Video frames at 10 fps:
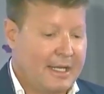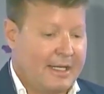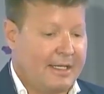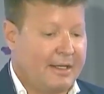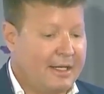
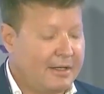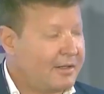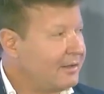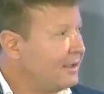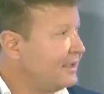
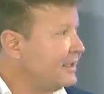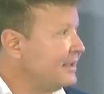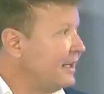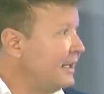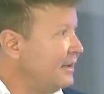here is a
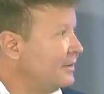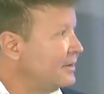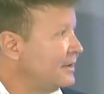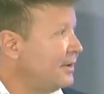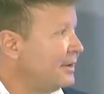study,
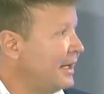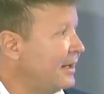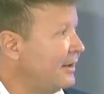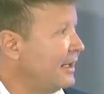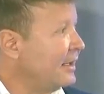Sloan
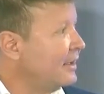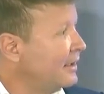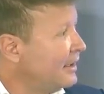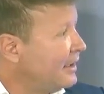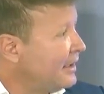Kettering.
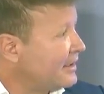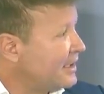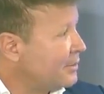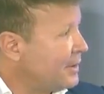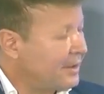You can
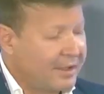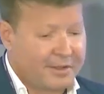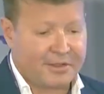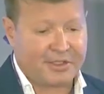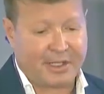see one of the
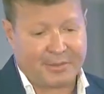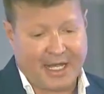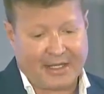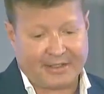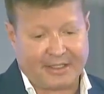authors, James
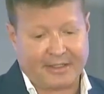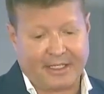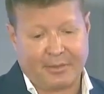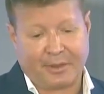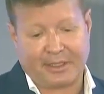Allison,
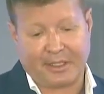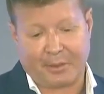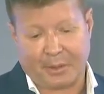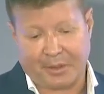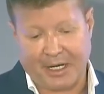he won the
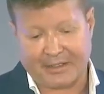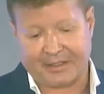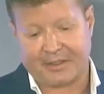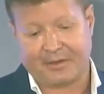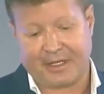Nobel Prize
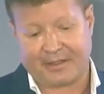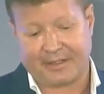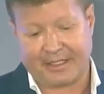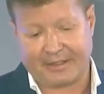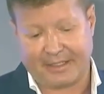in
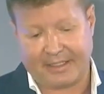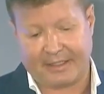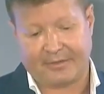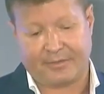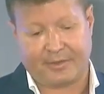
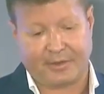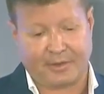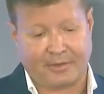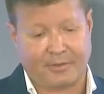2018 for